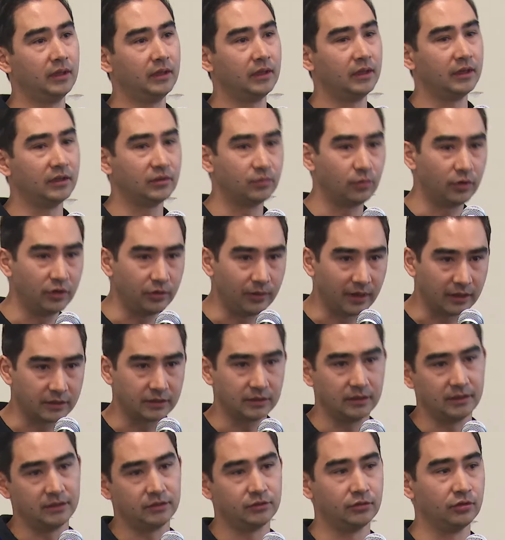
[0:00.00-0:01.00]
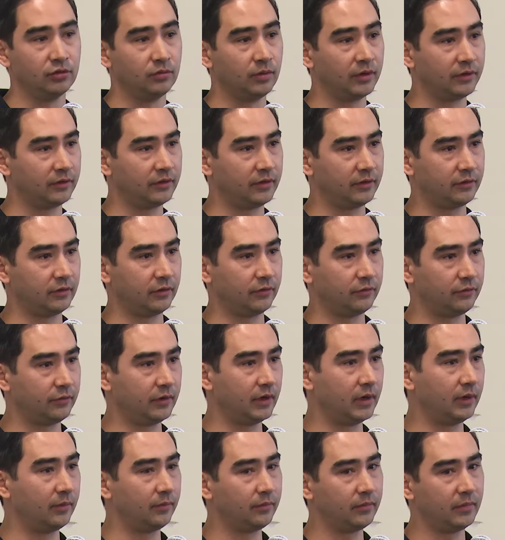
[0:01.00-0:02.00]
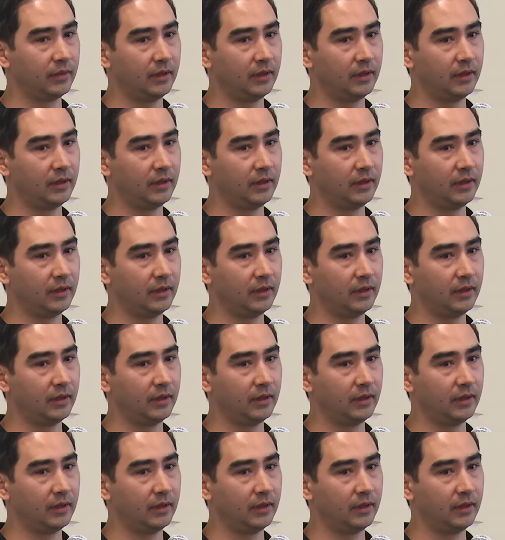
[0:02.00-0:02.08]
It's what do you actually do once it's on farm?